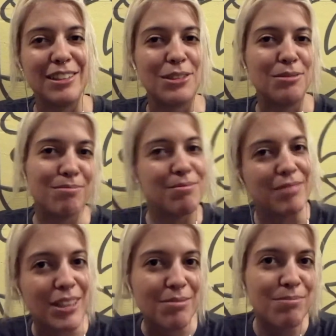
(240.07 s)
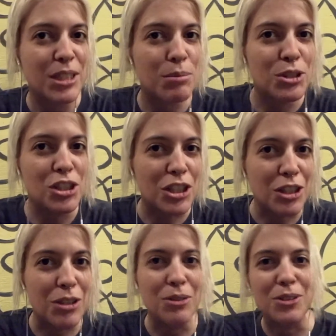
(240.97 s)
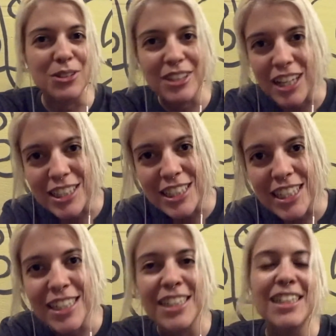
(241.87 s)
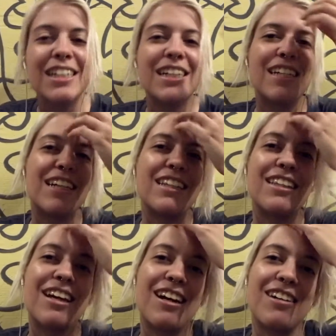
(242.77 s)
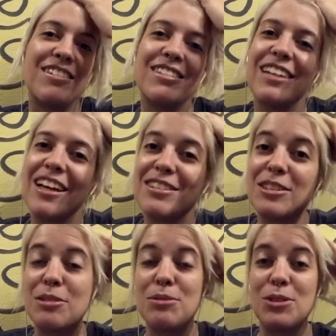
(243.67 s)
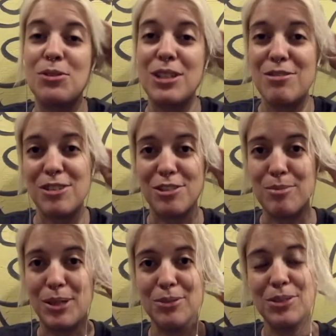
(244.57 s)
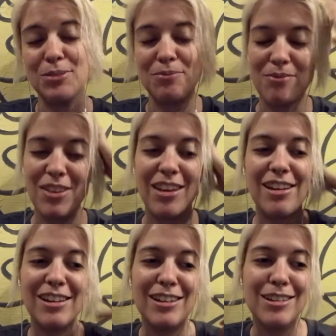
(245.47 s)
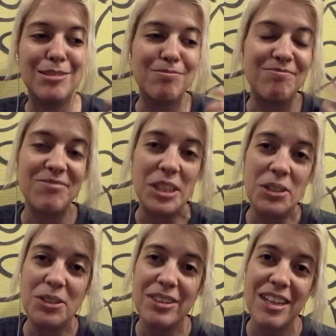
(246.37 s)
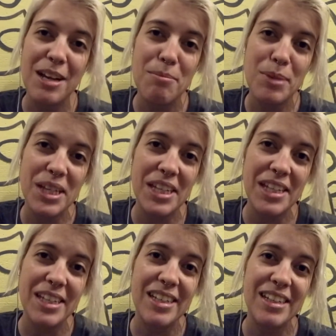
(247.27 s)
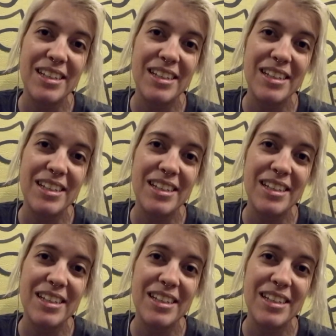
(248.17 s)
a little like cappuccino or a latte, and that added up to £25. Could that be